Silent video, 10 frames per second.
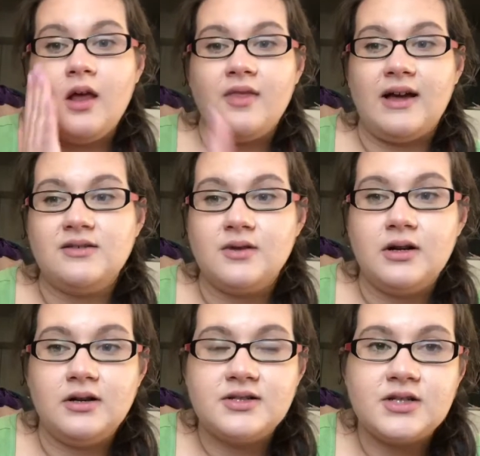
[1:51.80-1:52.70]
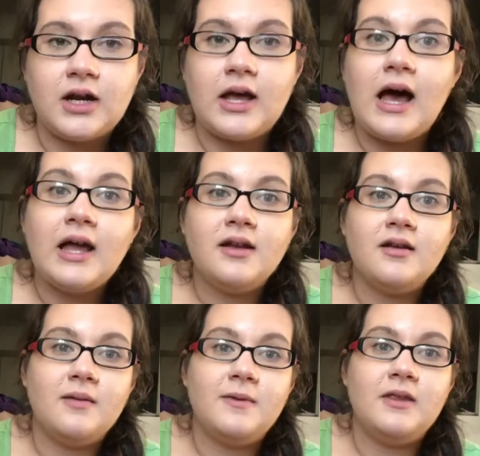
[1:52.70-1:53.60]
that's where it all started. I
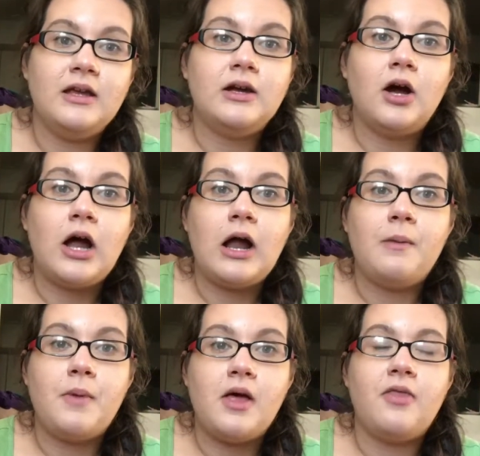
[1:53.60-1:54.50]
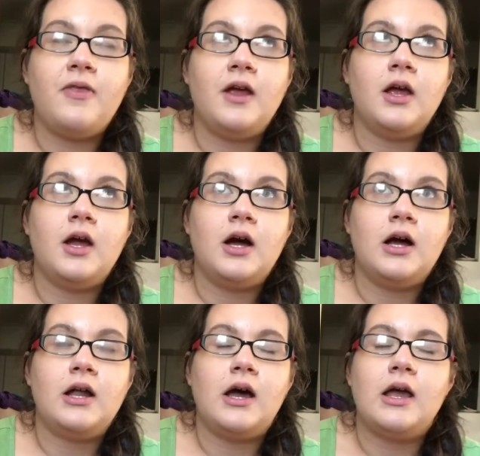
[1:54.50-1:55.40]
ended up in the ER, but thank
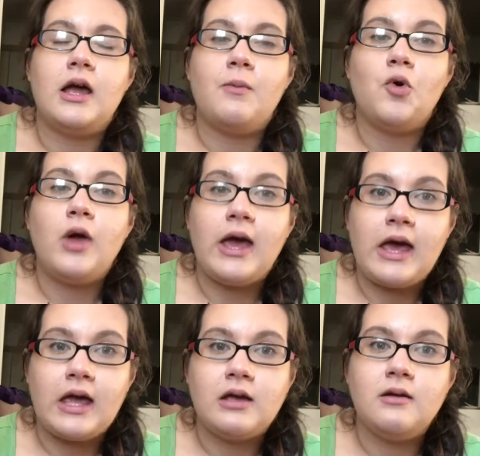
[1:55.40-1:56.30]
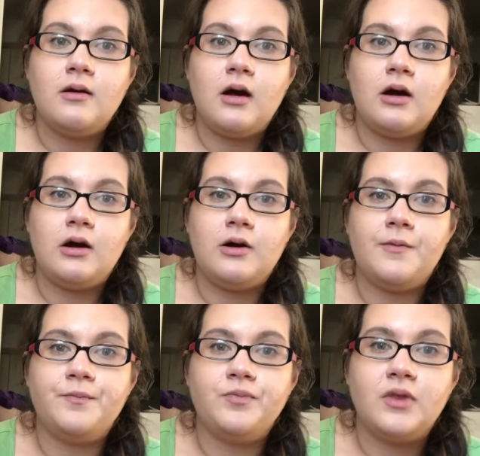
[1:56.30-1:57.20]
God I am okay.
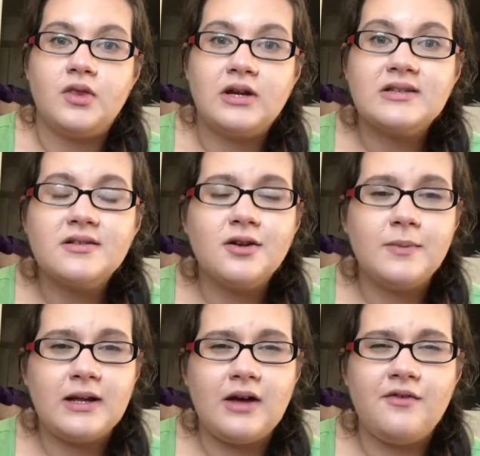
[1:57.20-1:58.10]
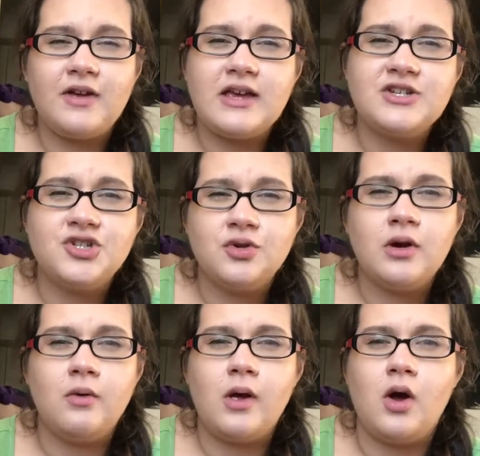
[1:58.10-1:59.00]
Um, there is a little bit of an issue
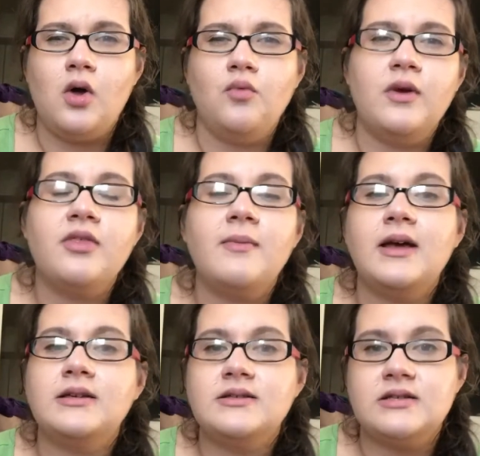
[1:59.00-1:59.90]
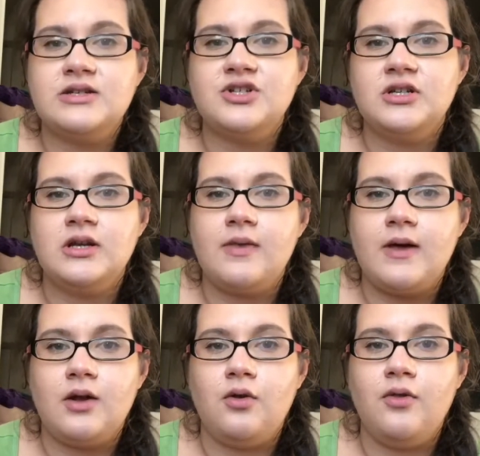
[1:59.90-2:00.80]
going on with my incision and
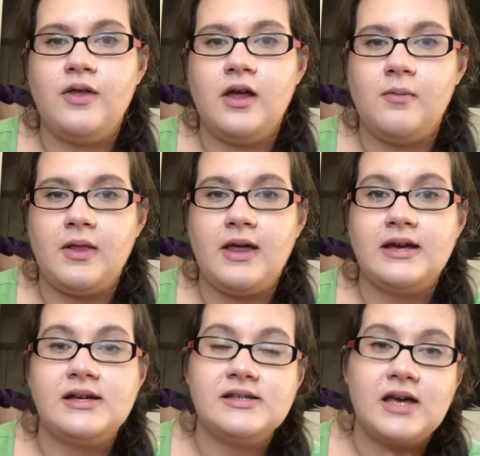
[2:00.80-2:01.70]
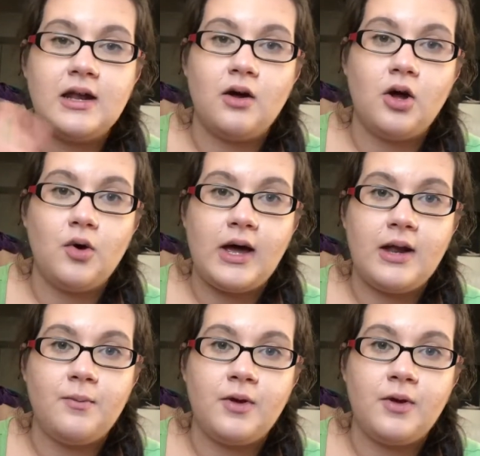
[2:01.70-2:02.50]
that whole thing, but like I said, I'll go ahead and